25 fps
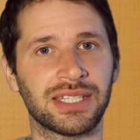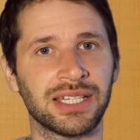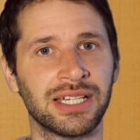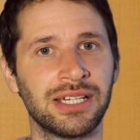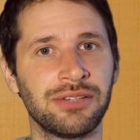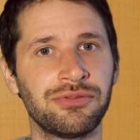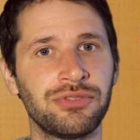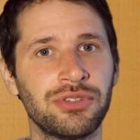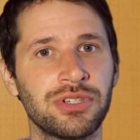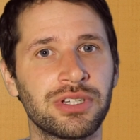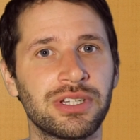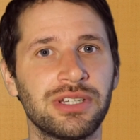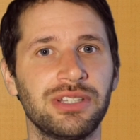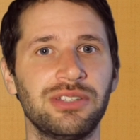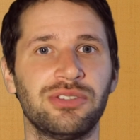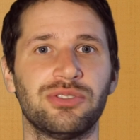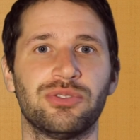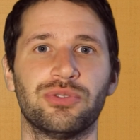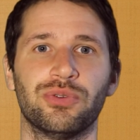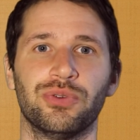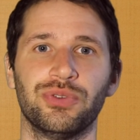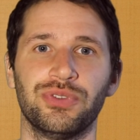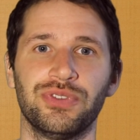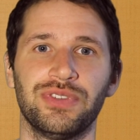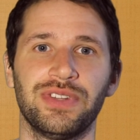if you can
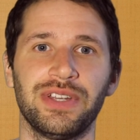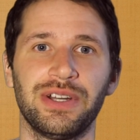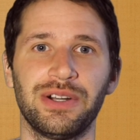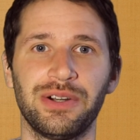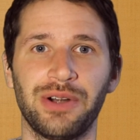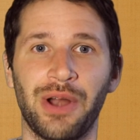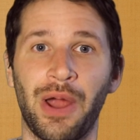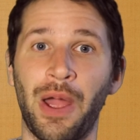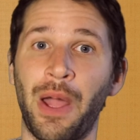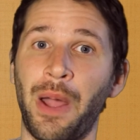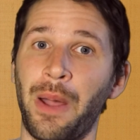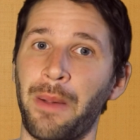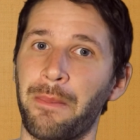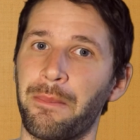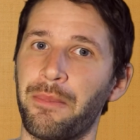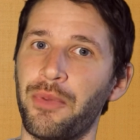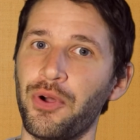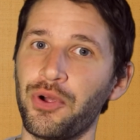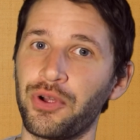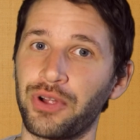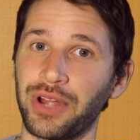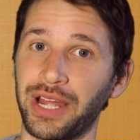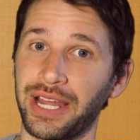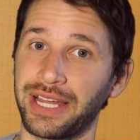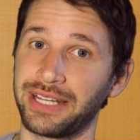use their
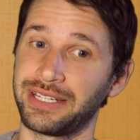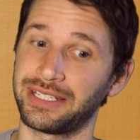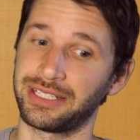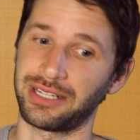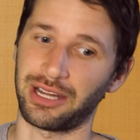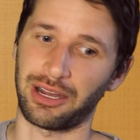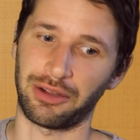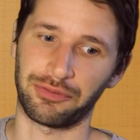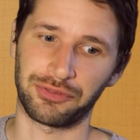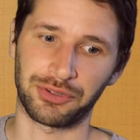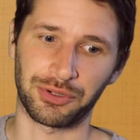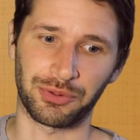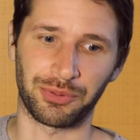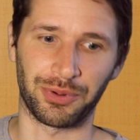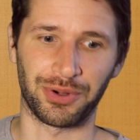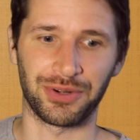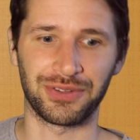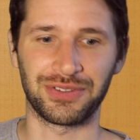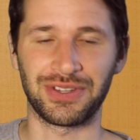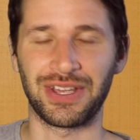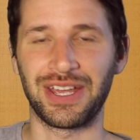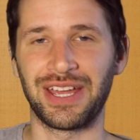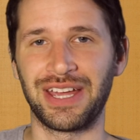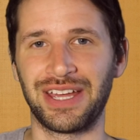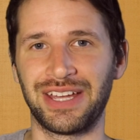book, and then
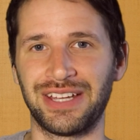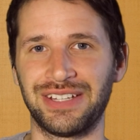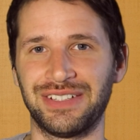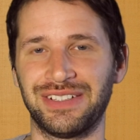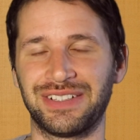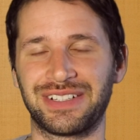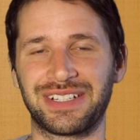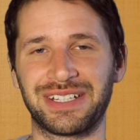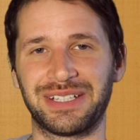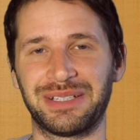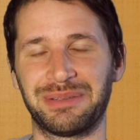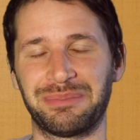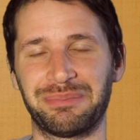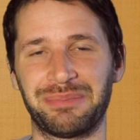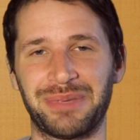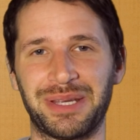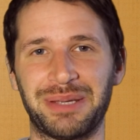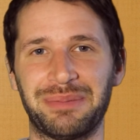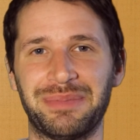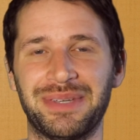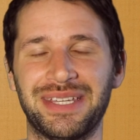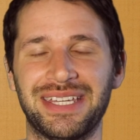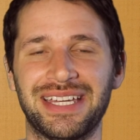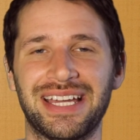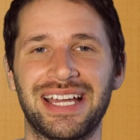afterwards you can
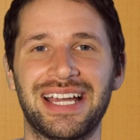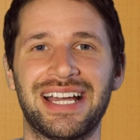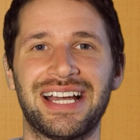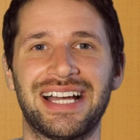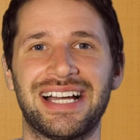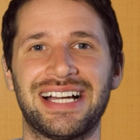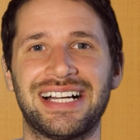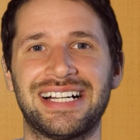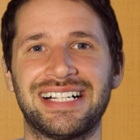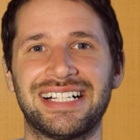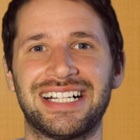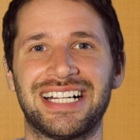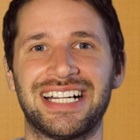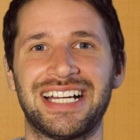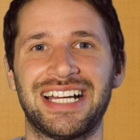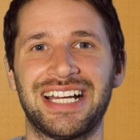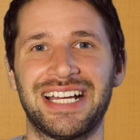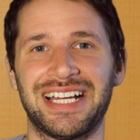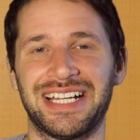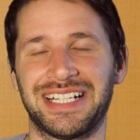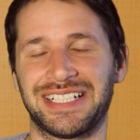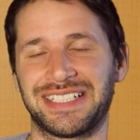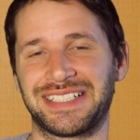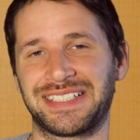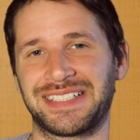maybe
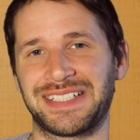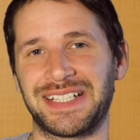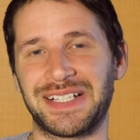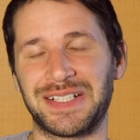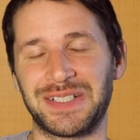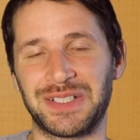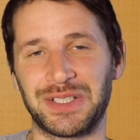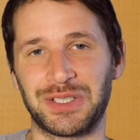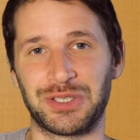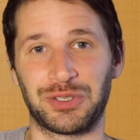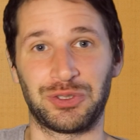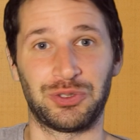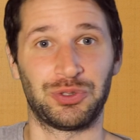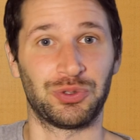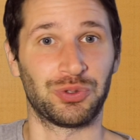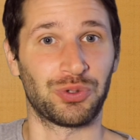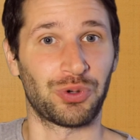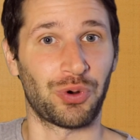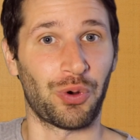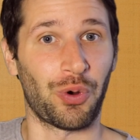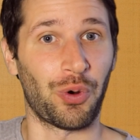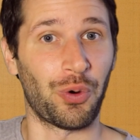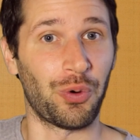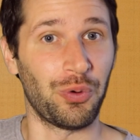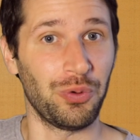sell your
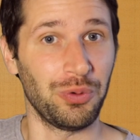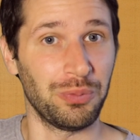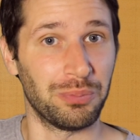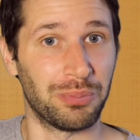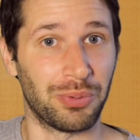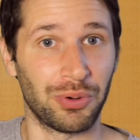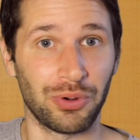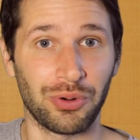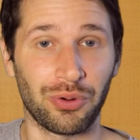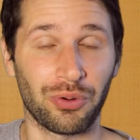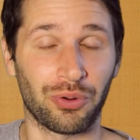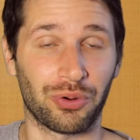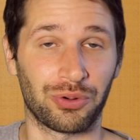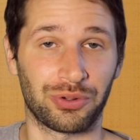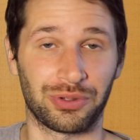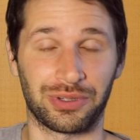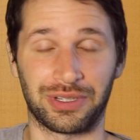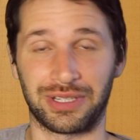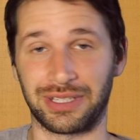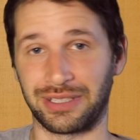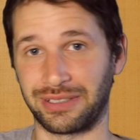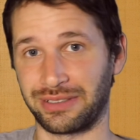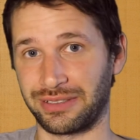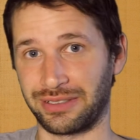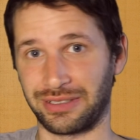own book or you
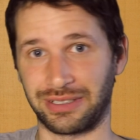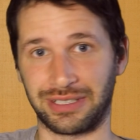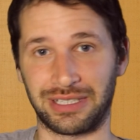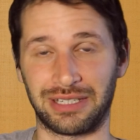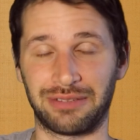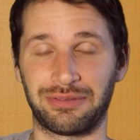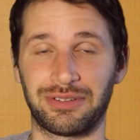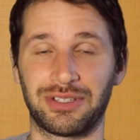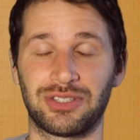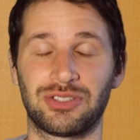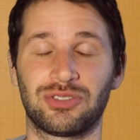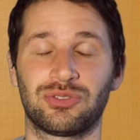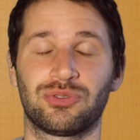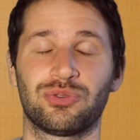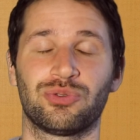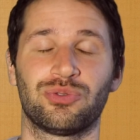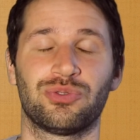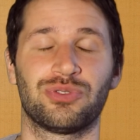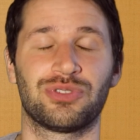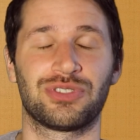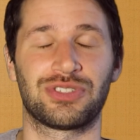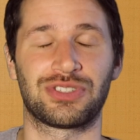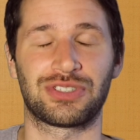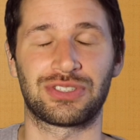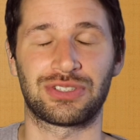can give it to
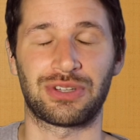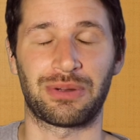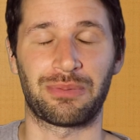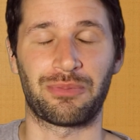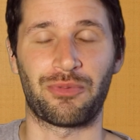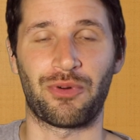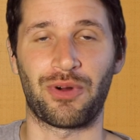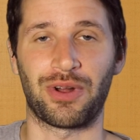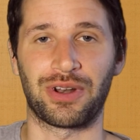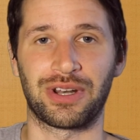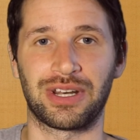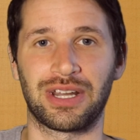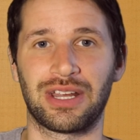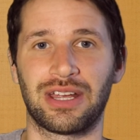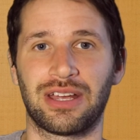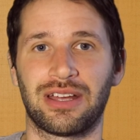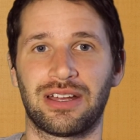someone